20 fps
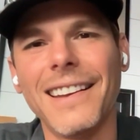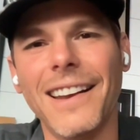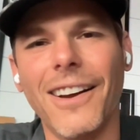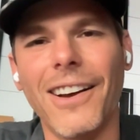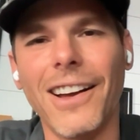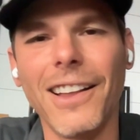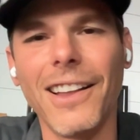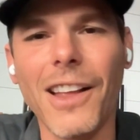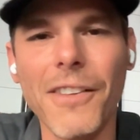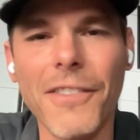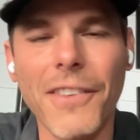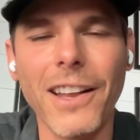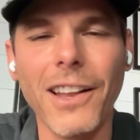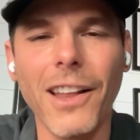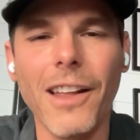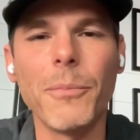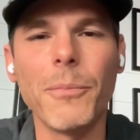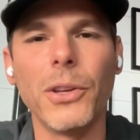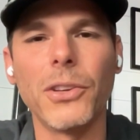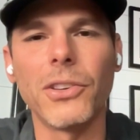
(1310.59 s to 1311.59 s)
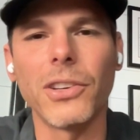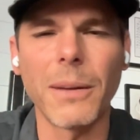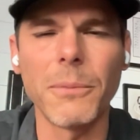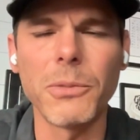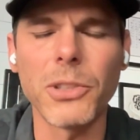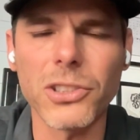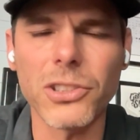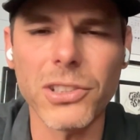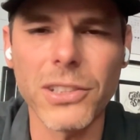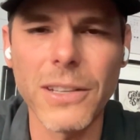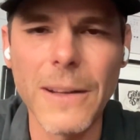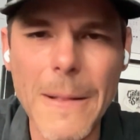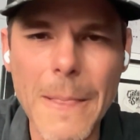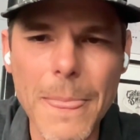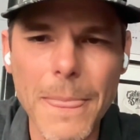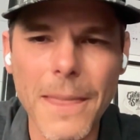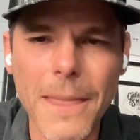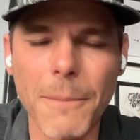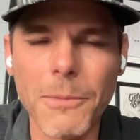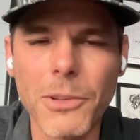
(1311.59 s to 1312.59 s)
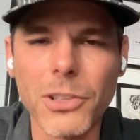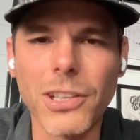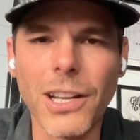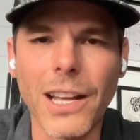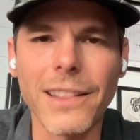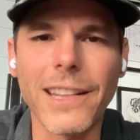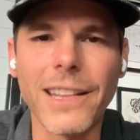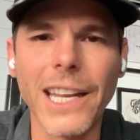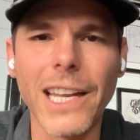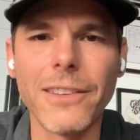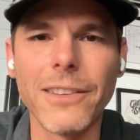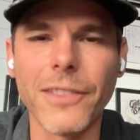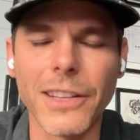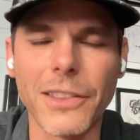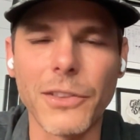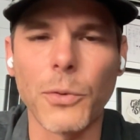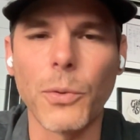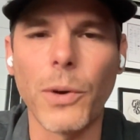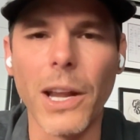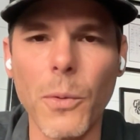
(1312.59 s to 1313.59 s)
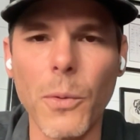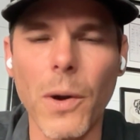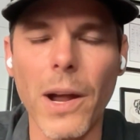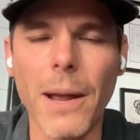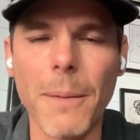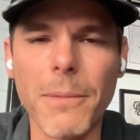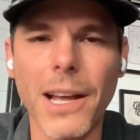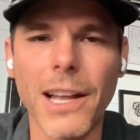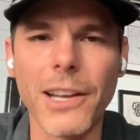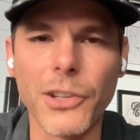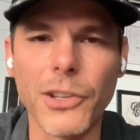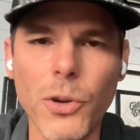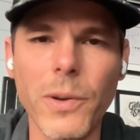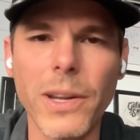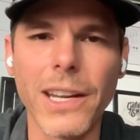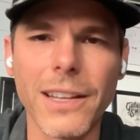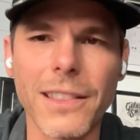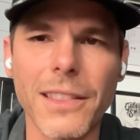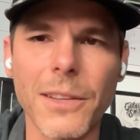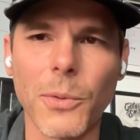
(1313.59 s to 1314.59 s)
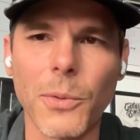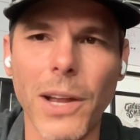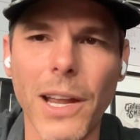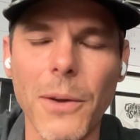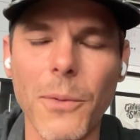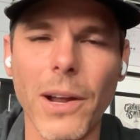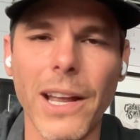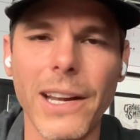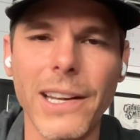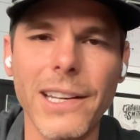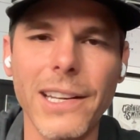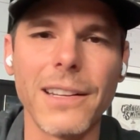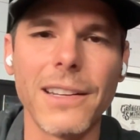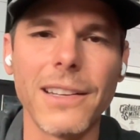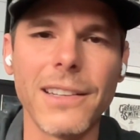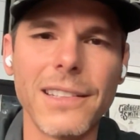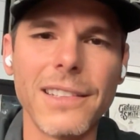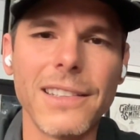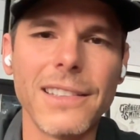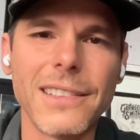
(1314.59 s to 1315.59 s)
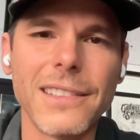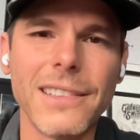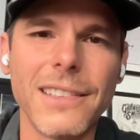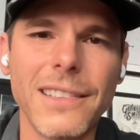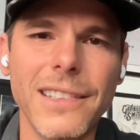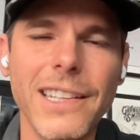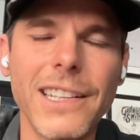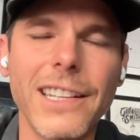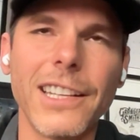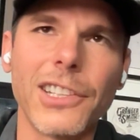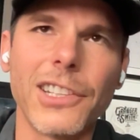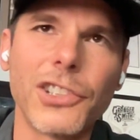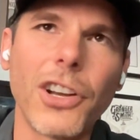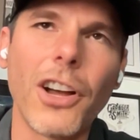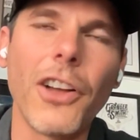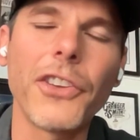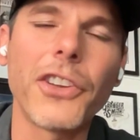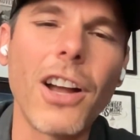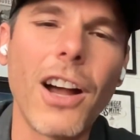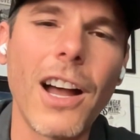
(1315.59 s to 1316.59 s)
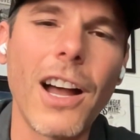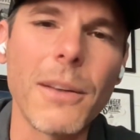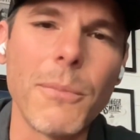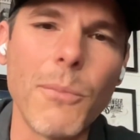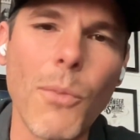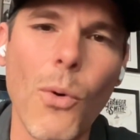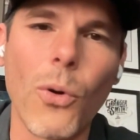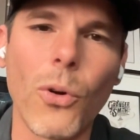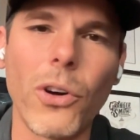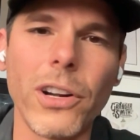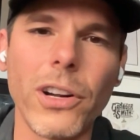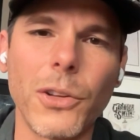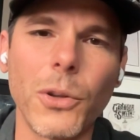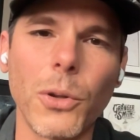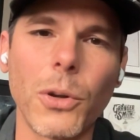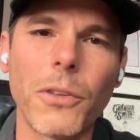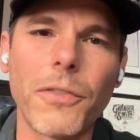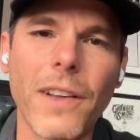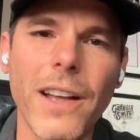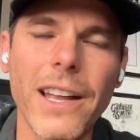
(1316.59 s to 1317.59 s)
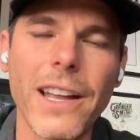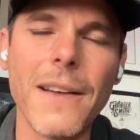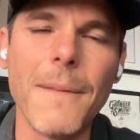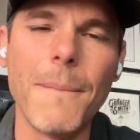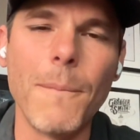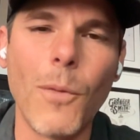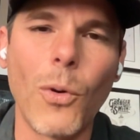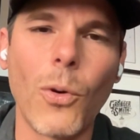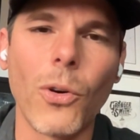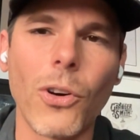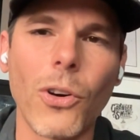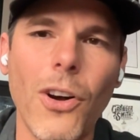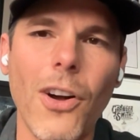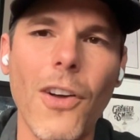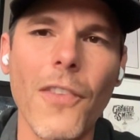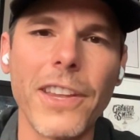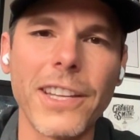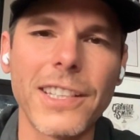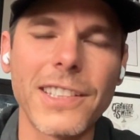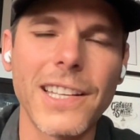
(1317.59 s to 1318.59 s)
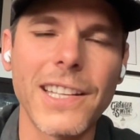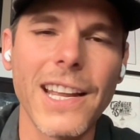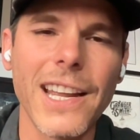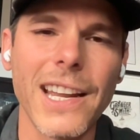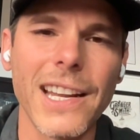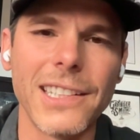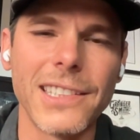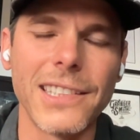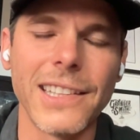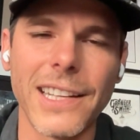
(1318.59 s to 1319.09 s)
I love music. I'm just not thinking of it the right way. I'm not doing it the right way. I need to exalt God more and glorify him more on the stage.